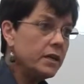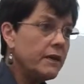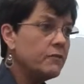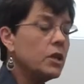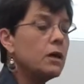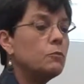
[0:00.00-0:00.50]
Gave
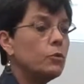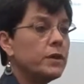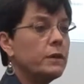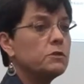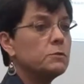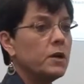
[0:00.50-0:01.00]
a lot more of
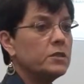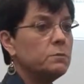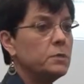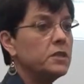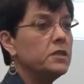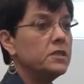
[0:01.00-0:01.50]
that
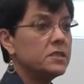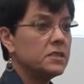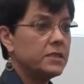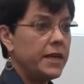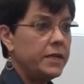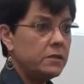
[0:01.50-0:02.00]
responsibility to
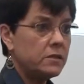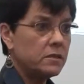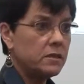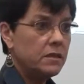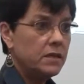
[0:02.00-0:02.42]
states.